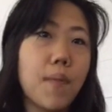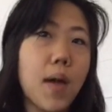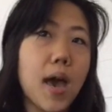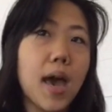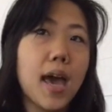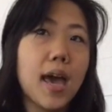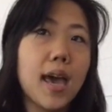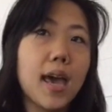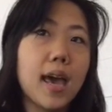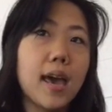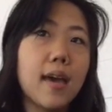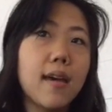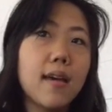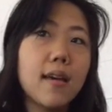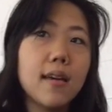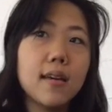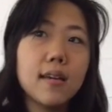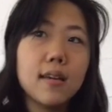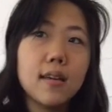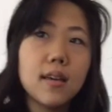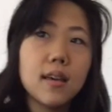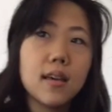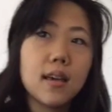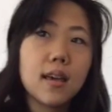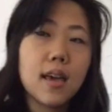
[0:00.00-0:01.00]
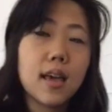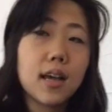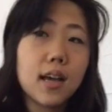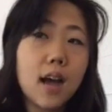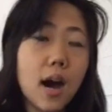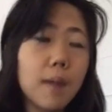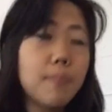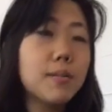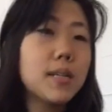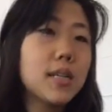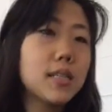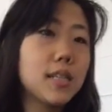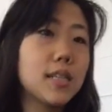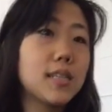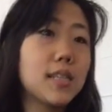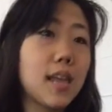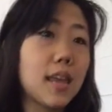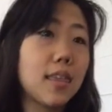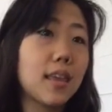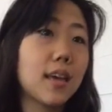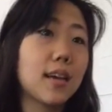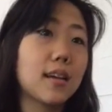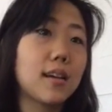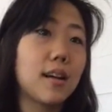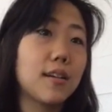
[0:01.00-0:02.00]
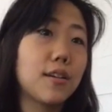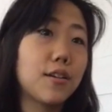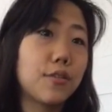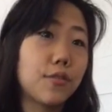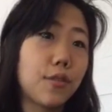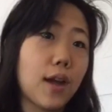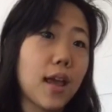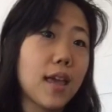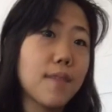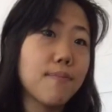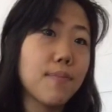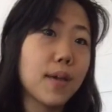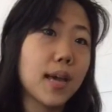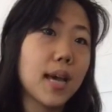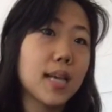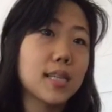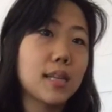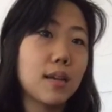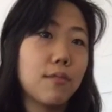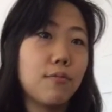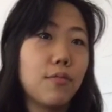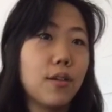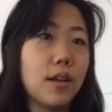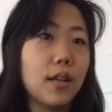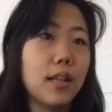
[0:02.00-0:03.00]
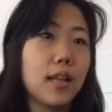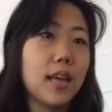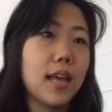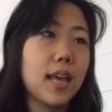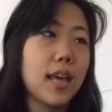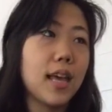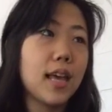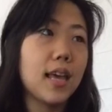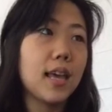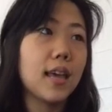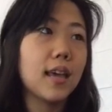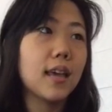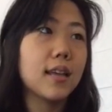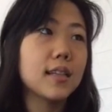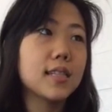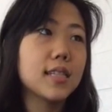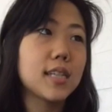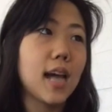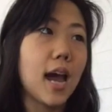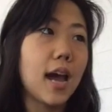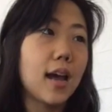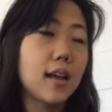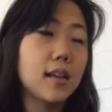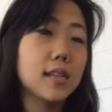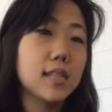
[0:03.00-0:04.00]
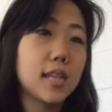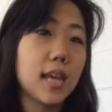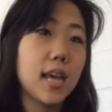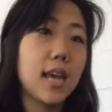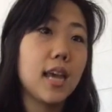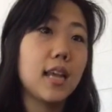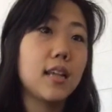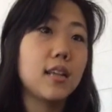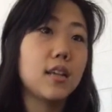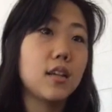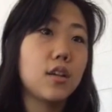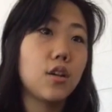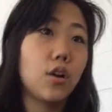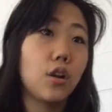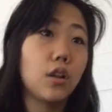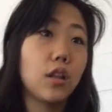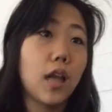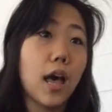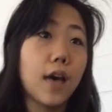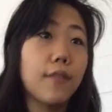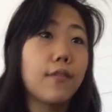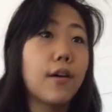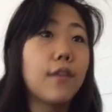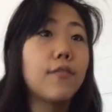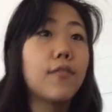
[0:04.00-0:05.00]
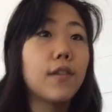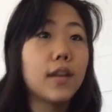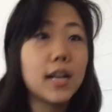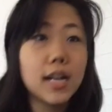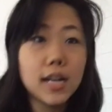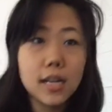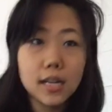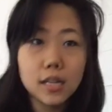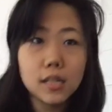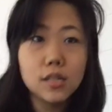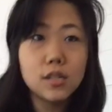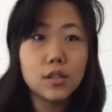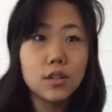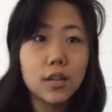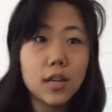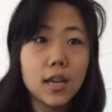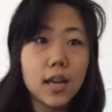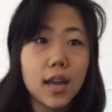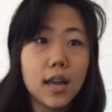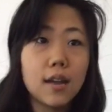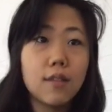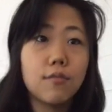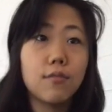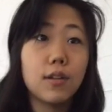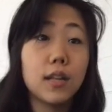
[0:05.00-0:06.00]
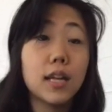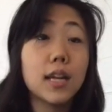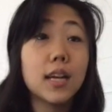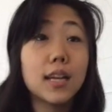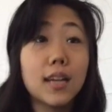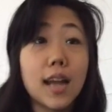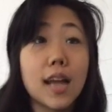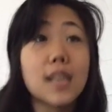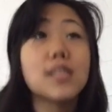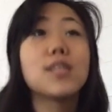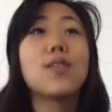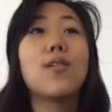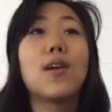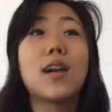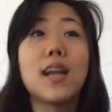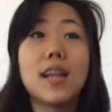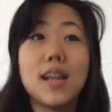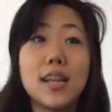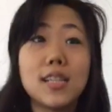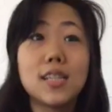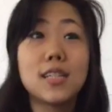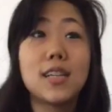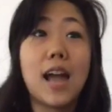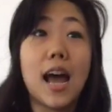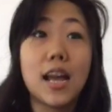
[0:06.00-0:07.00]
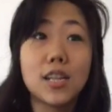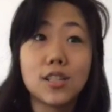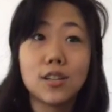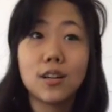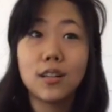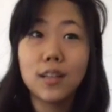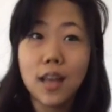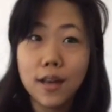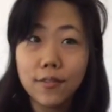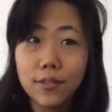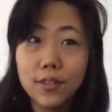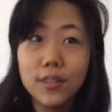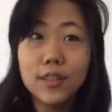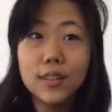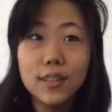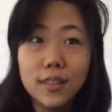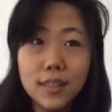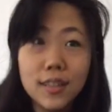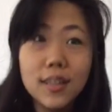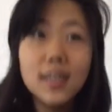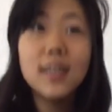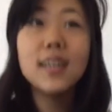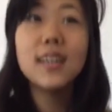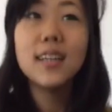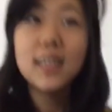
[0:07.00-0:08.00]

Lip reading: but in competitions I think are great because it really dials in your love of an industry and it really connects you on an international level.